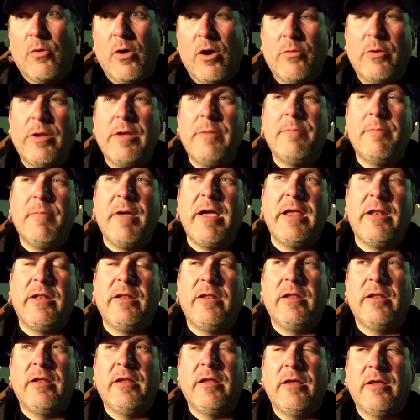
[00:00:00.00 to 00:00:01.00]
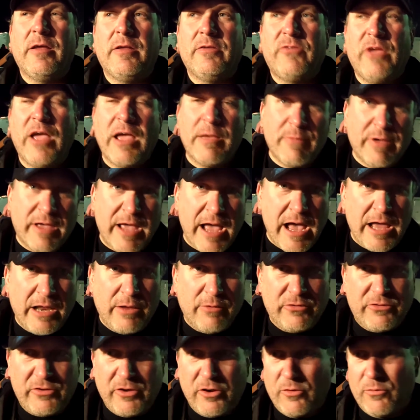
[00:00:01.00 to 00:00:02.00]
Well, we made, Dan
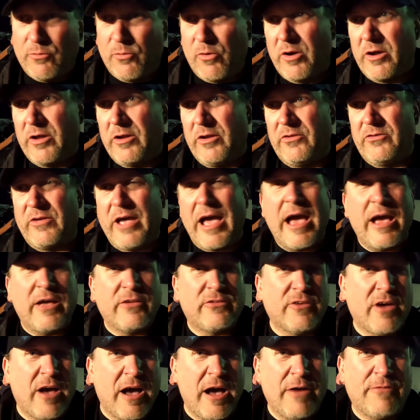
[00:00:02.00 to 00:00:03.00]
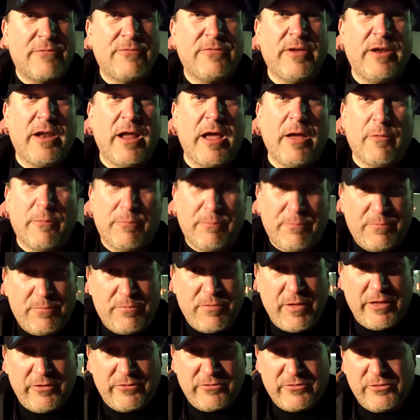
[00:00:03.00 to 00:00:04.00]
McCaddy was here working his ass off, and I,
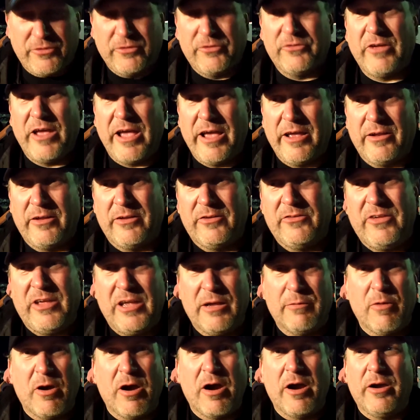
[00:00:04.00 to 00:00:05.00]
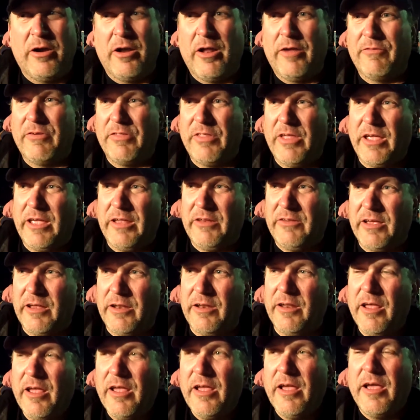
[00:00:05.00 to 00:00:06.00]
thanks to Dan and DMR and everything he
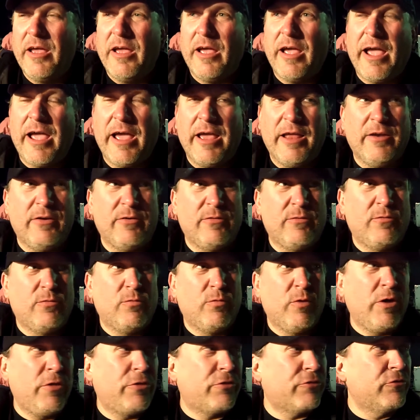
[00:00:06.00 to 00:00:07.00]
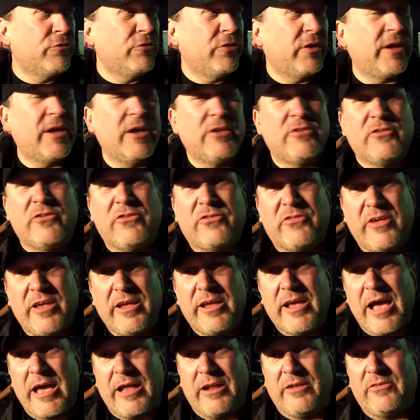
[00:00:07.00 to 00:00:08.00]
did, and we threw the kitchen
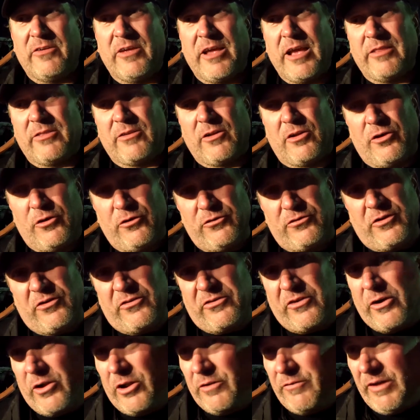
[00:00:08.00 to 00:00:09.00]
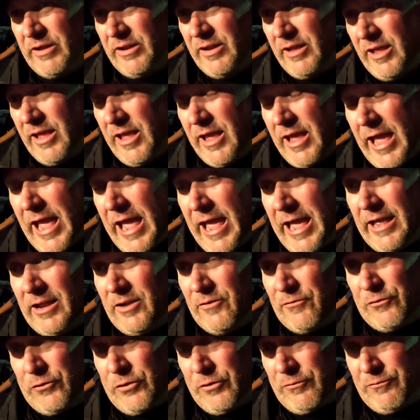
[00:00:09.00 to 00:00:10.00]
sink at it to get the looseness out of it.
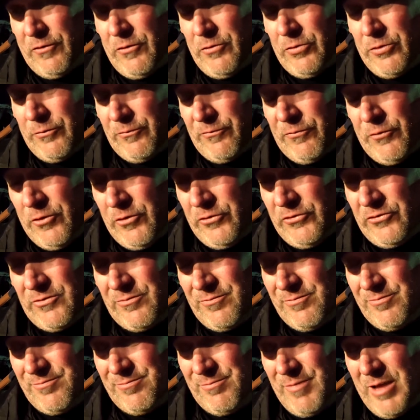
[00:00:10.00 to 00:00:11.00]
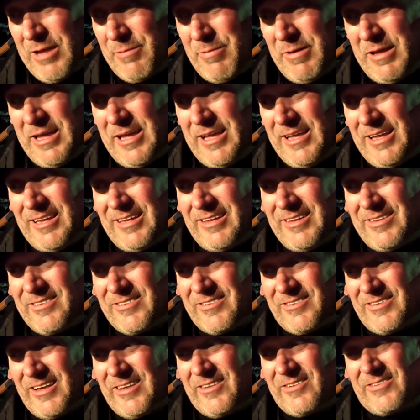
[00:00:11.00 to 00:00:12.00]
And for the, for the first maybe
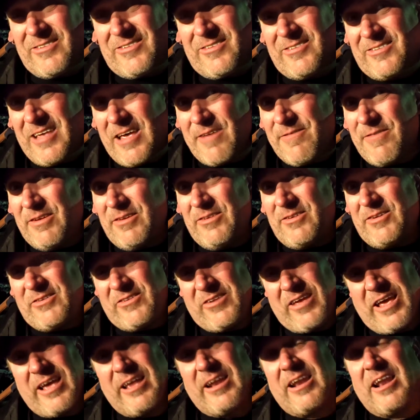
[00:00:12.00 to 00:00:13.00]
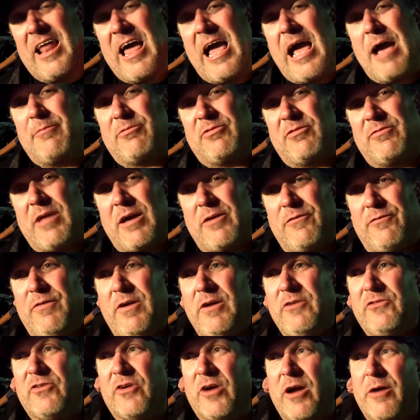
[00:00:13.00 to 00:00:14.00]
six, seven to 10 laps of that
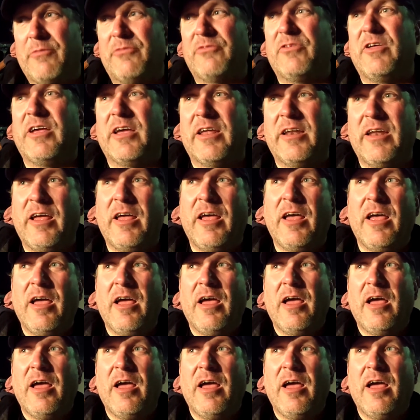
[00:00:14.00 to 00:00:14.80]
feature, I was thinking,